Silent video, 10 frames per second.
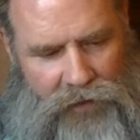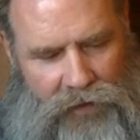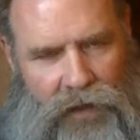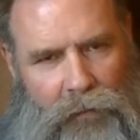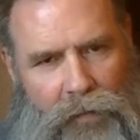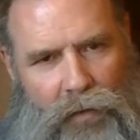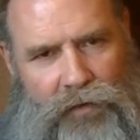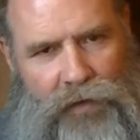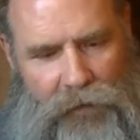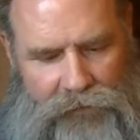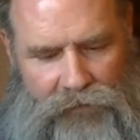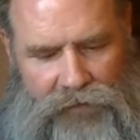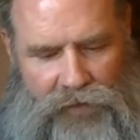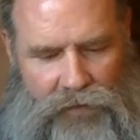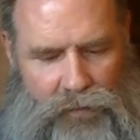couple more drops of
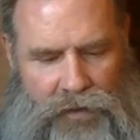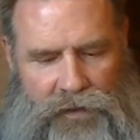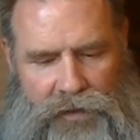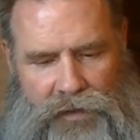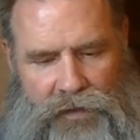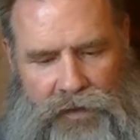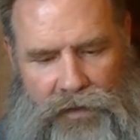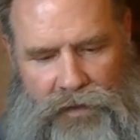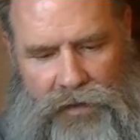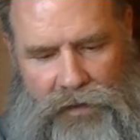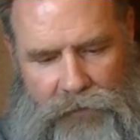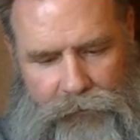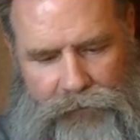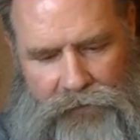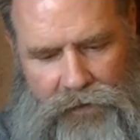cedarwood, and I think
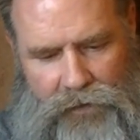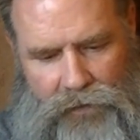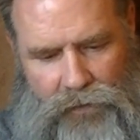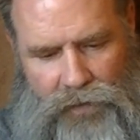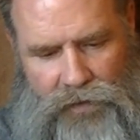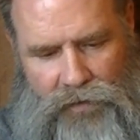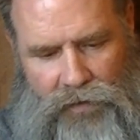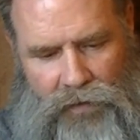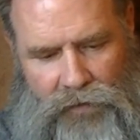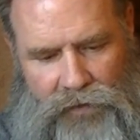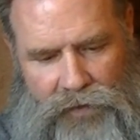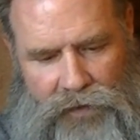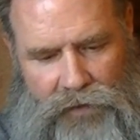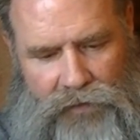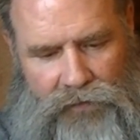we're going to call it a day on
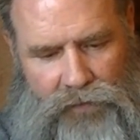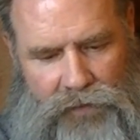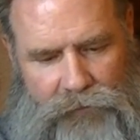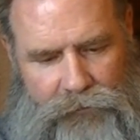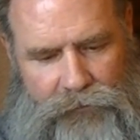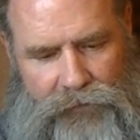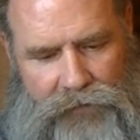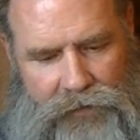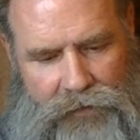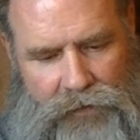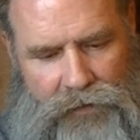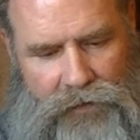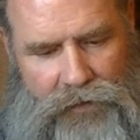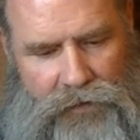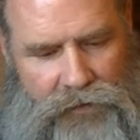this one. I
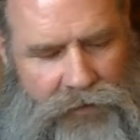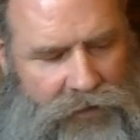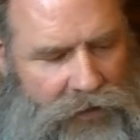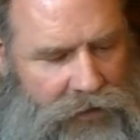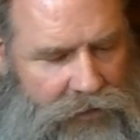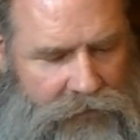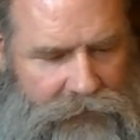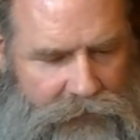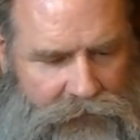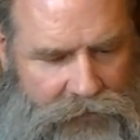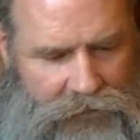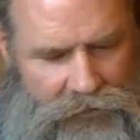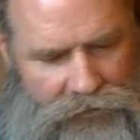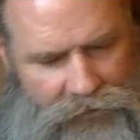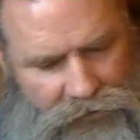think
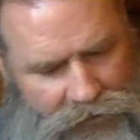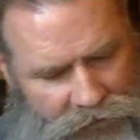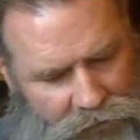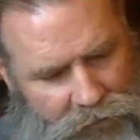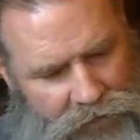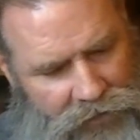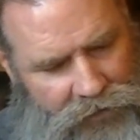that will be like